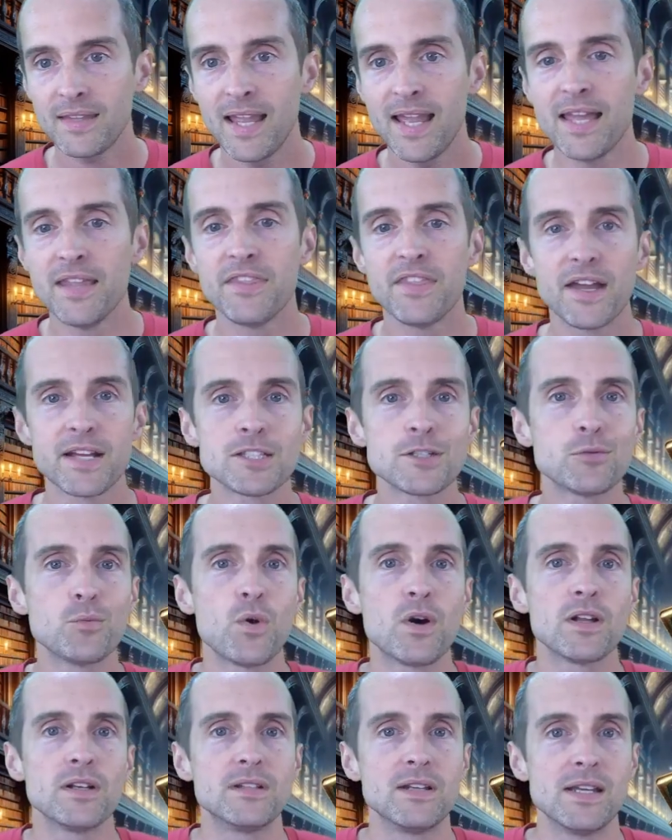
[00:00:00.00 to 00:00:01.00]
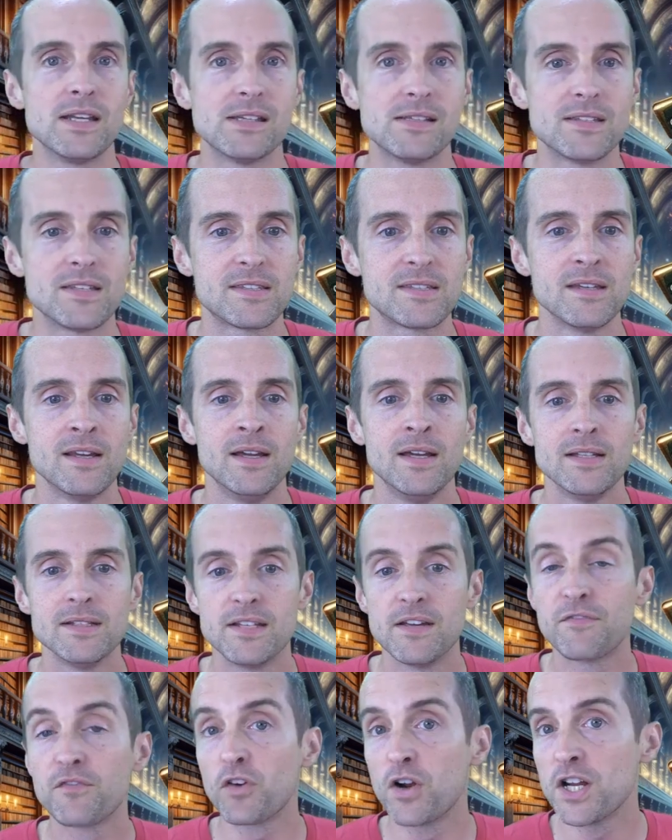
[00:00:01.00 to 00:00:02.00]
And that's what has
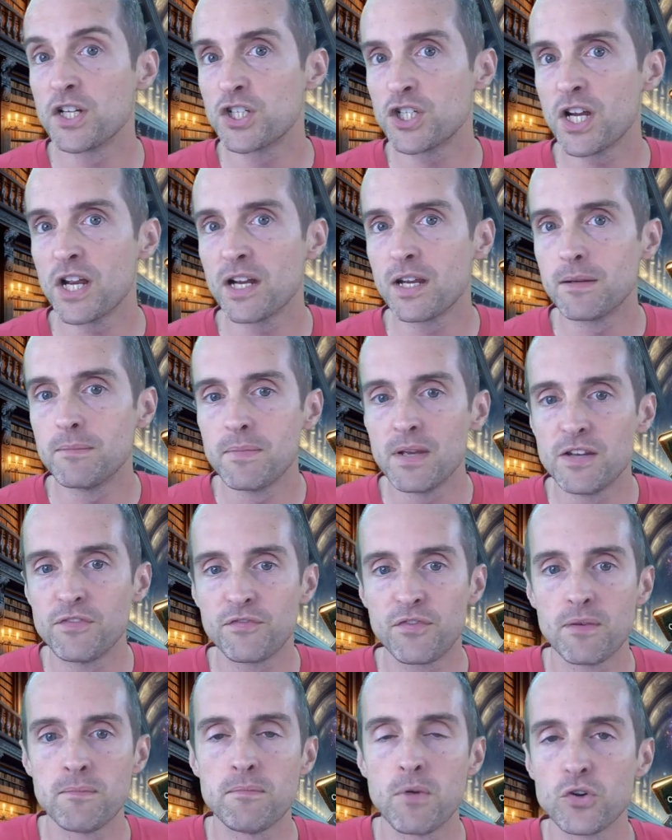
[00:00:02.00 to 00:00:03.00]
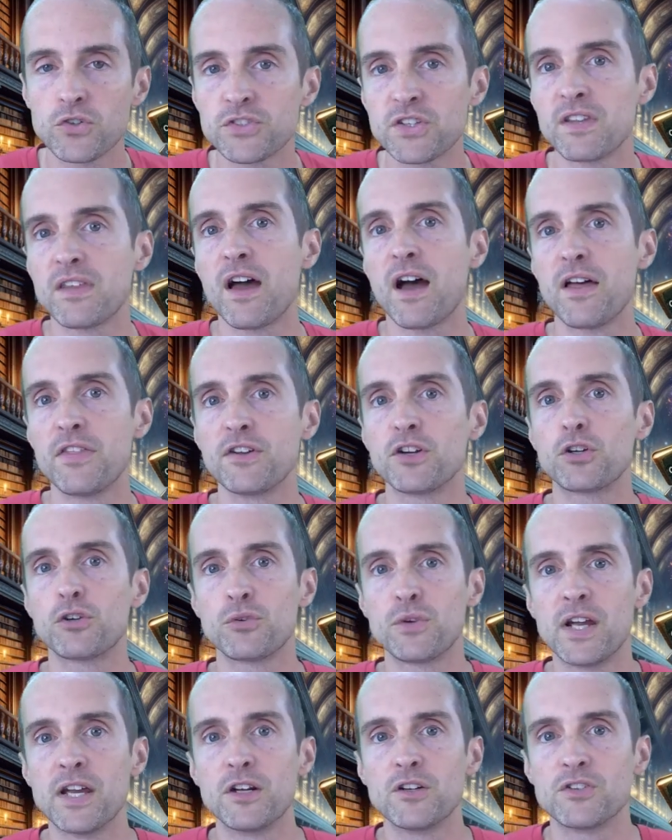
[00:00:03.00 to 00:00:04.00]
differentiated me from most of the other
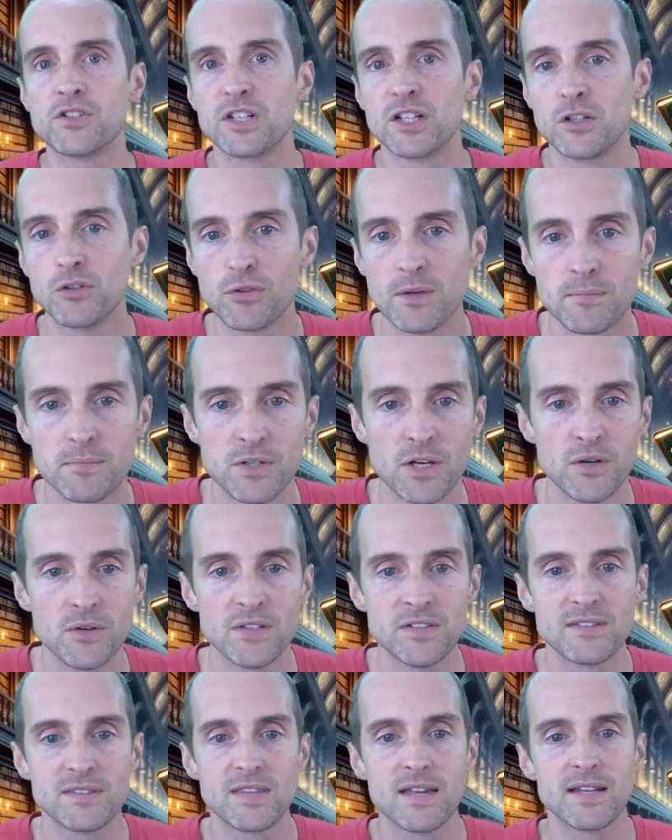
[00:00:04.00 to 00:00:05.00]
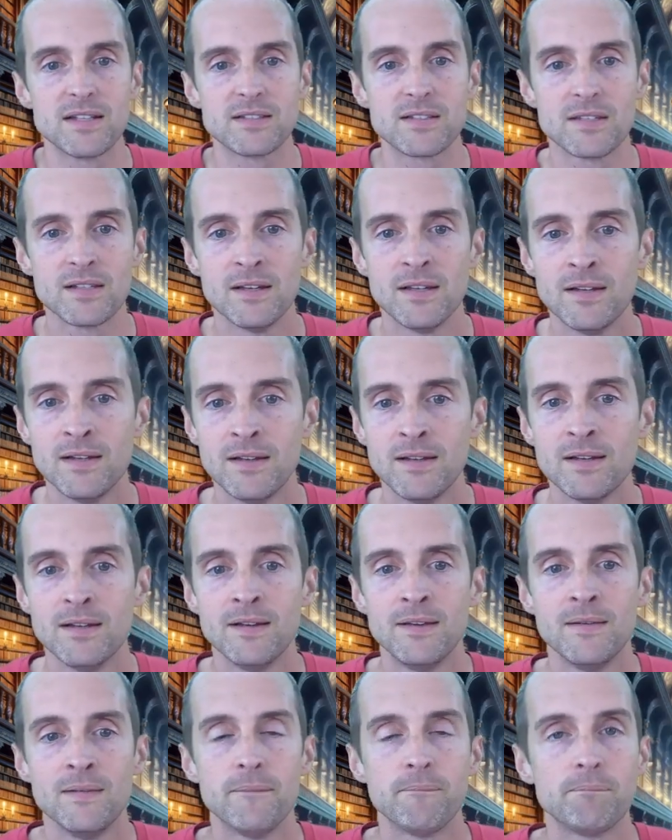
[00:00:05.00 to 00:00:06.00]
creators in crypto, is that,
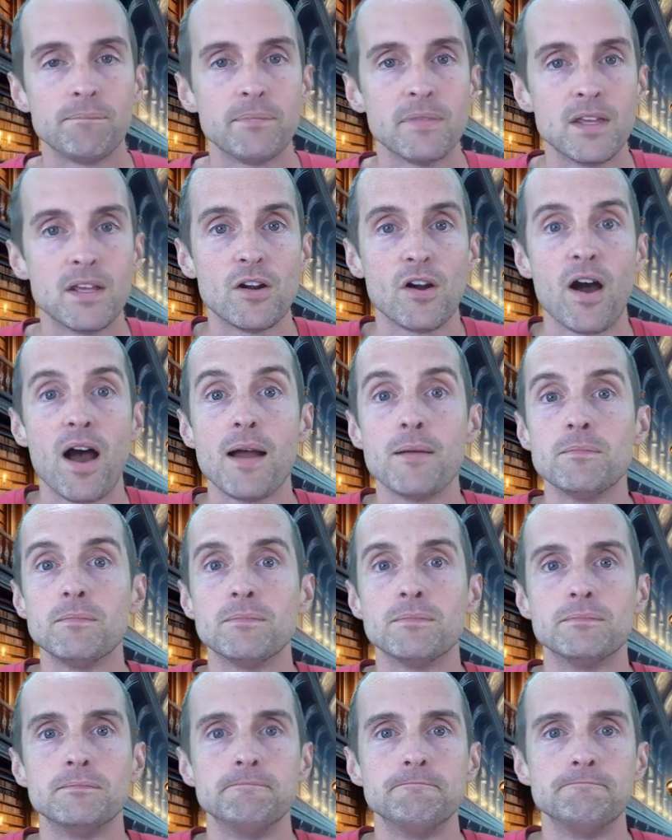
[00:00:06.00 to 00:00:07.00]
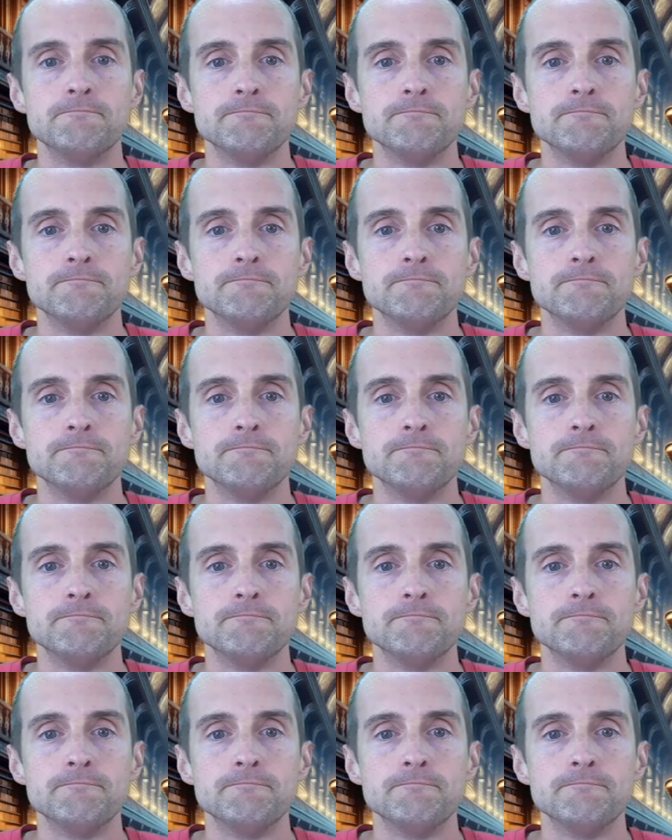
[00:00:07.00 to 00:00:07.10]
you know,